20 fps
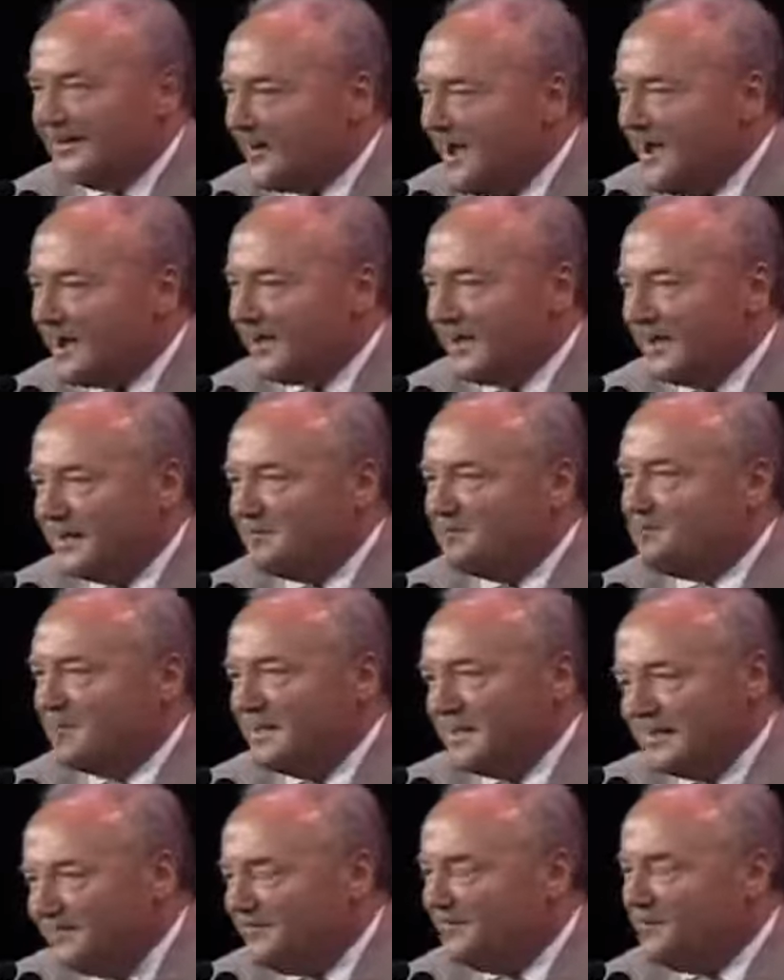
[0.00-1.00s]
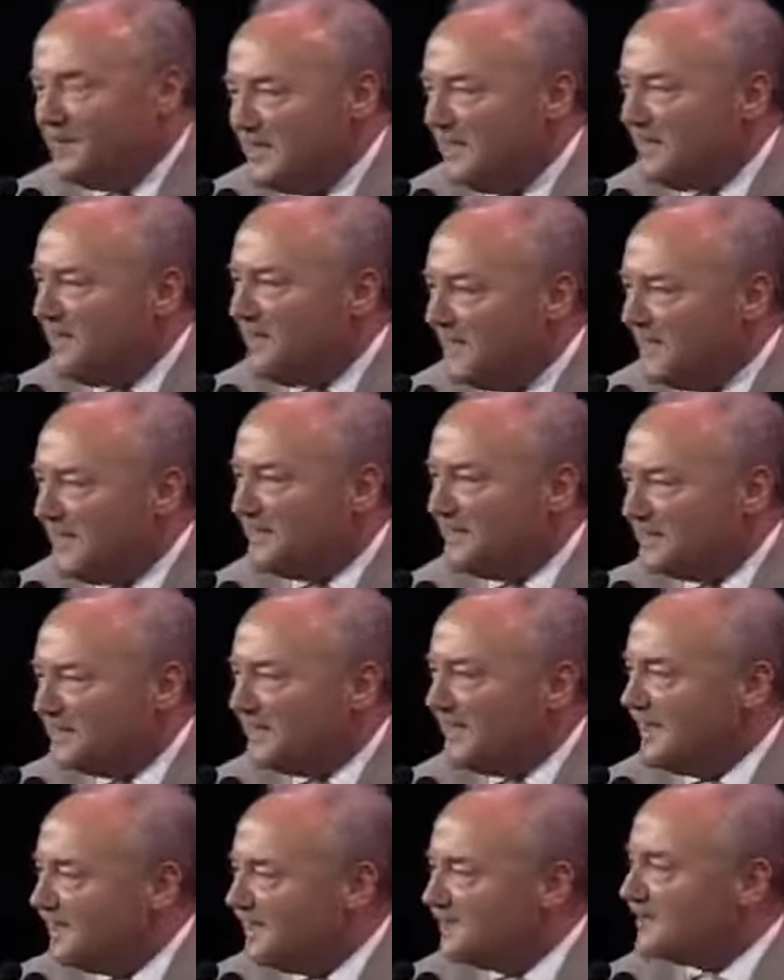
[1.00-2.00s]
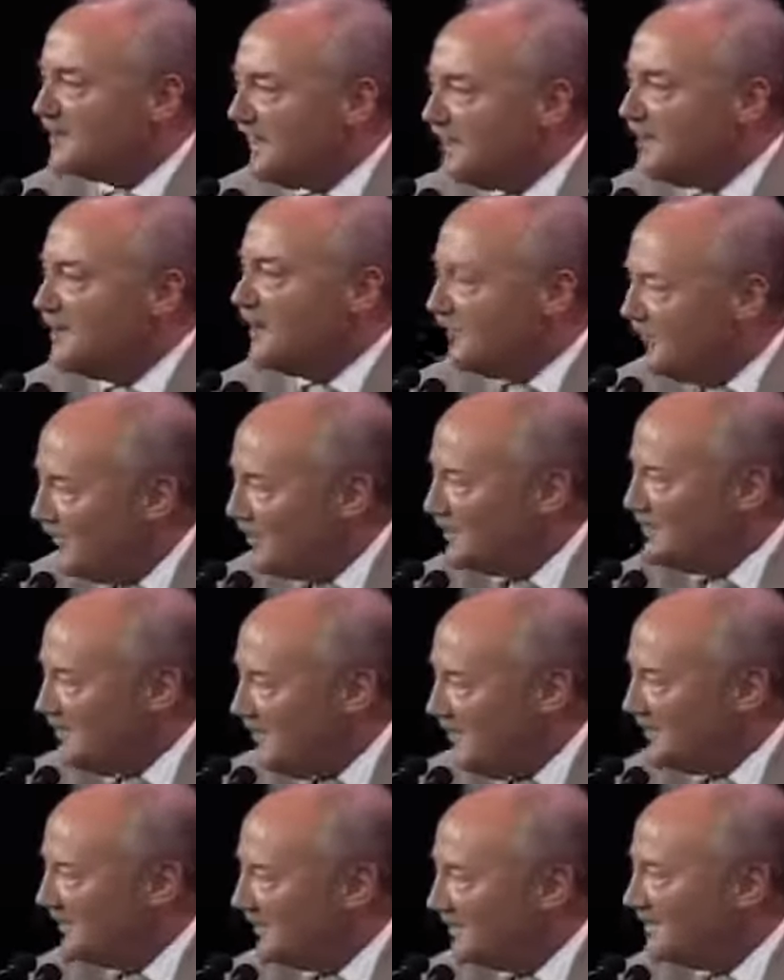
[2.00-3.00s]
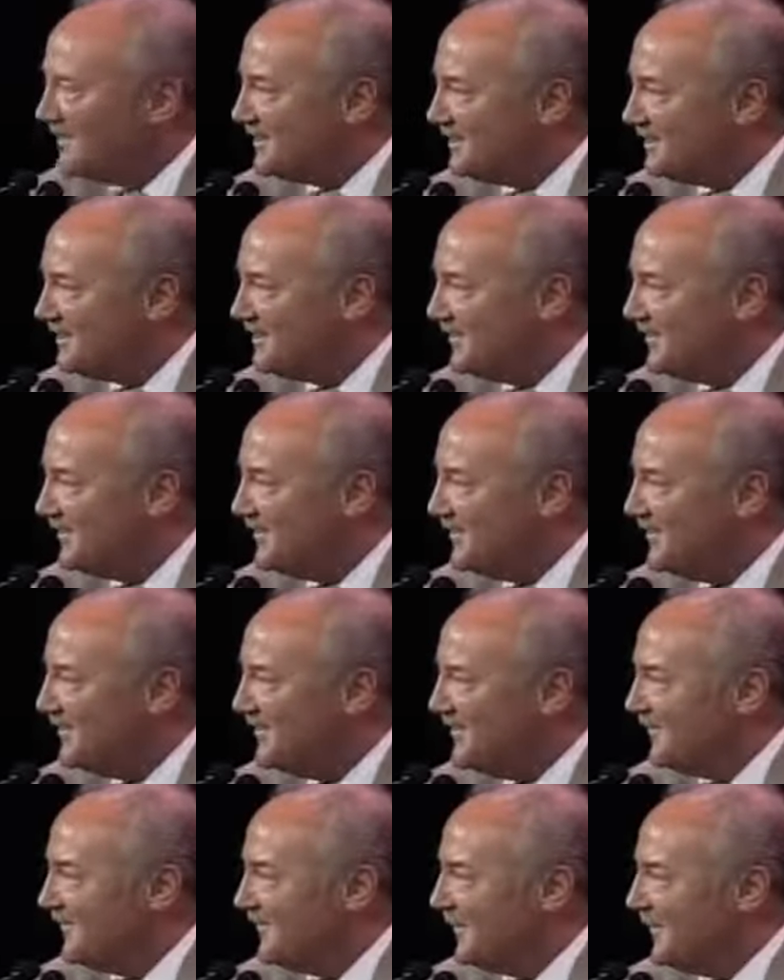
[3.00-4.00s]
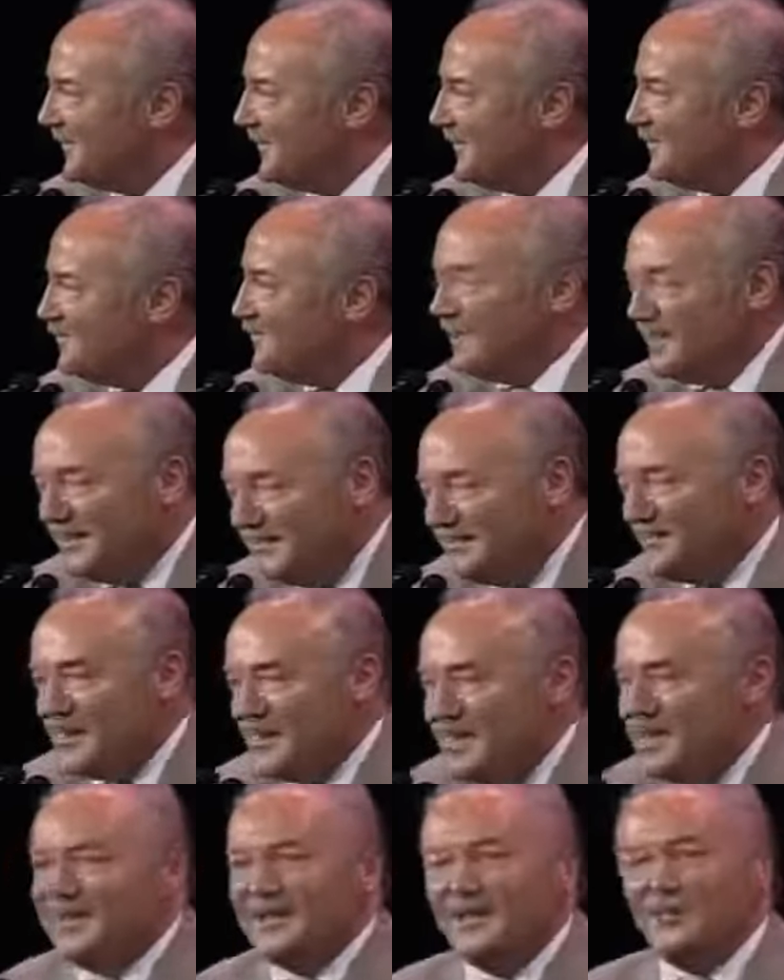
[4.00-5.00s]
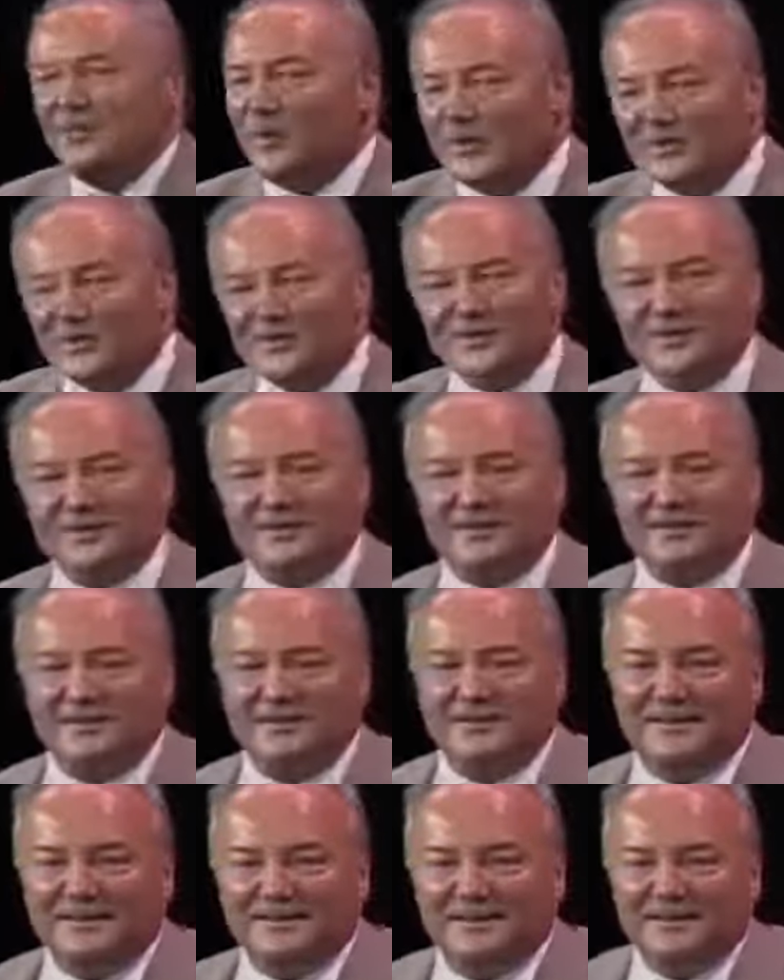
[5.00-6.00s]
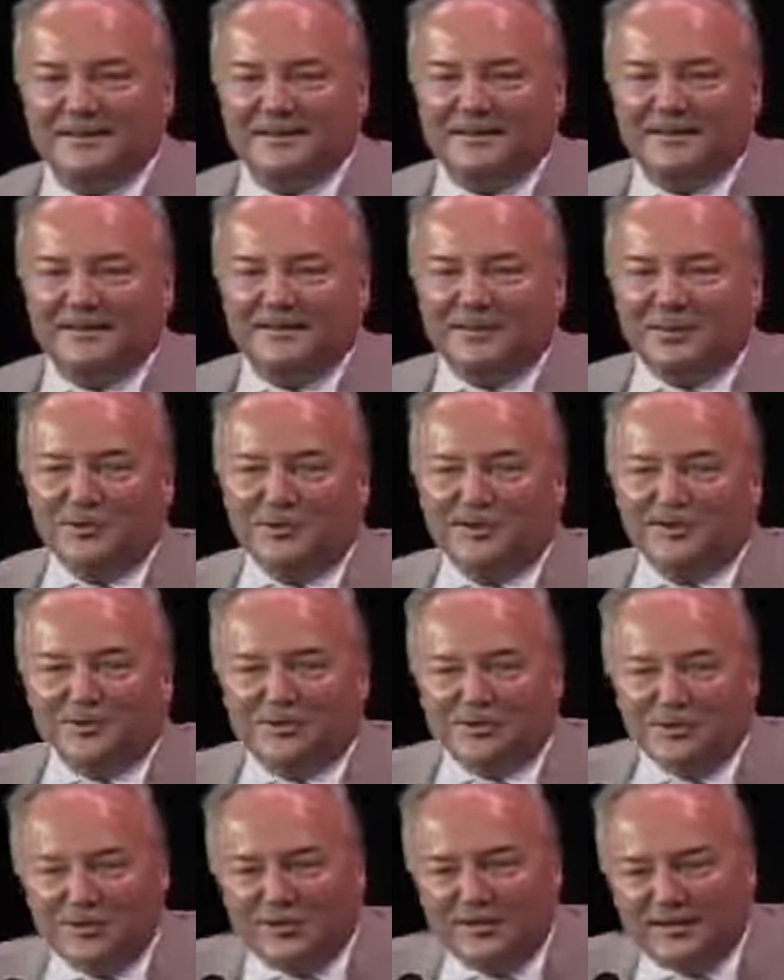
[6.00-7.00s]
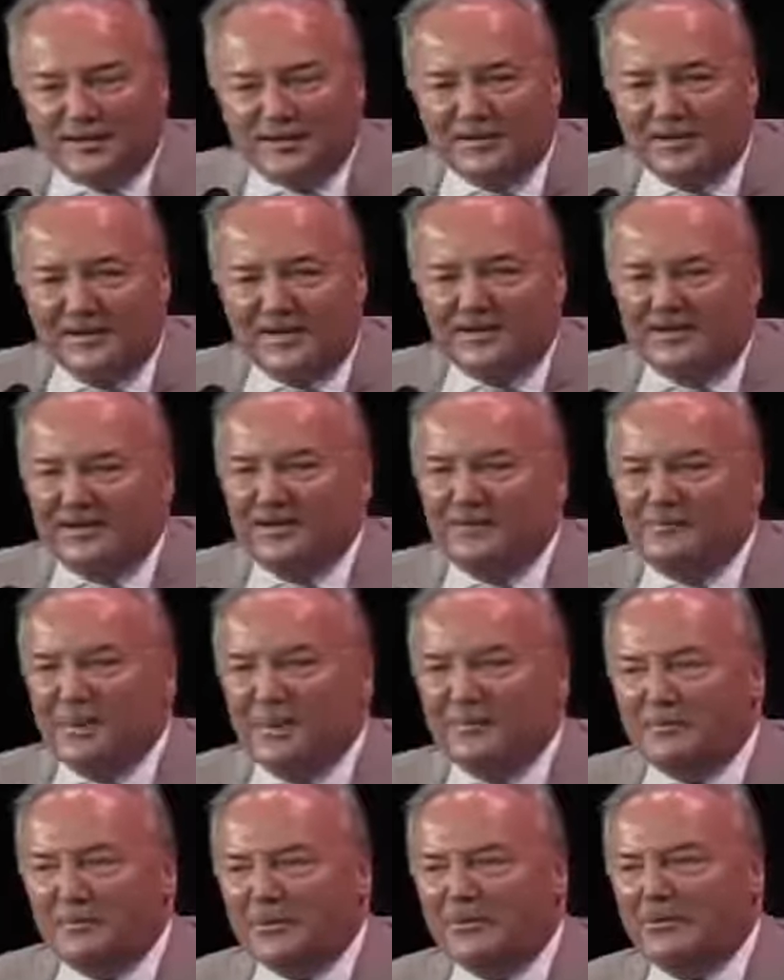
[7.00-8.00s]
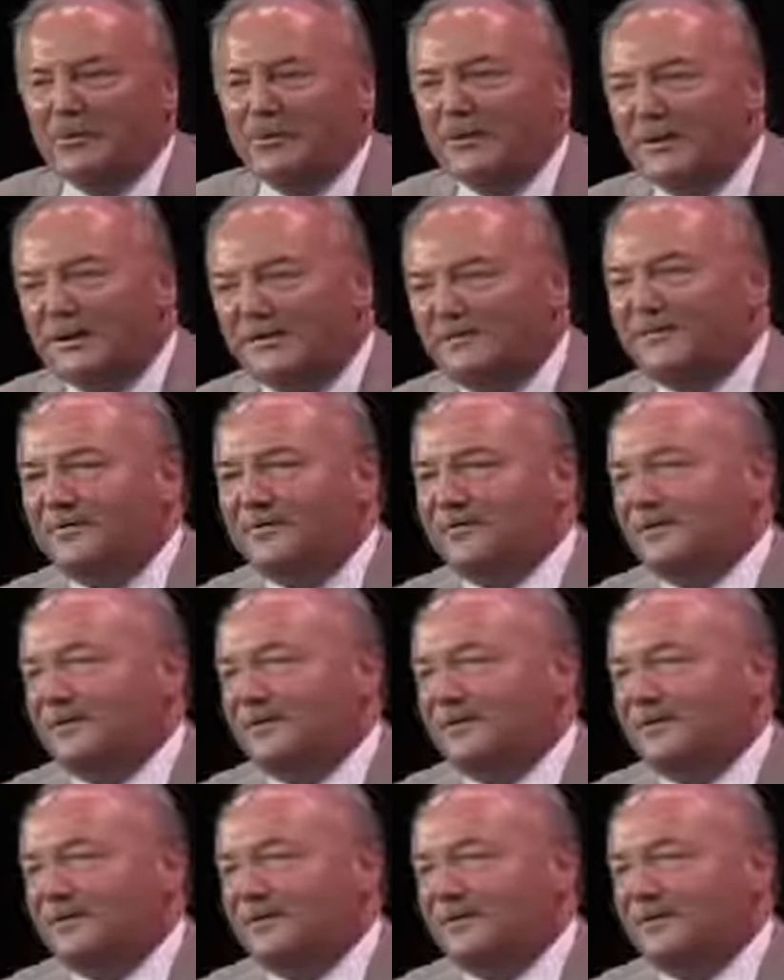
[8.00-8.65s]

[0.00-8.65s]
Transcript: Iraq, and believe me, he is an Islamic fundamentalist. Believe me, he wants to ensure that the people who live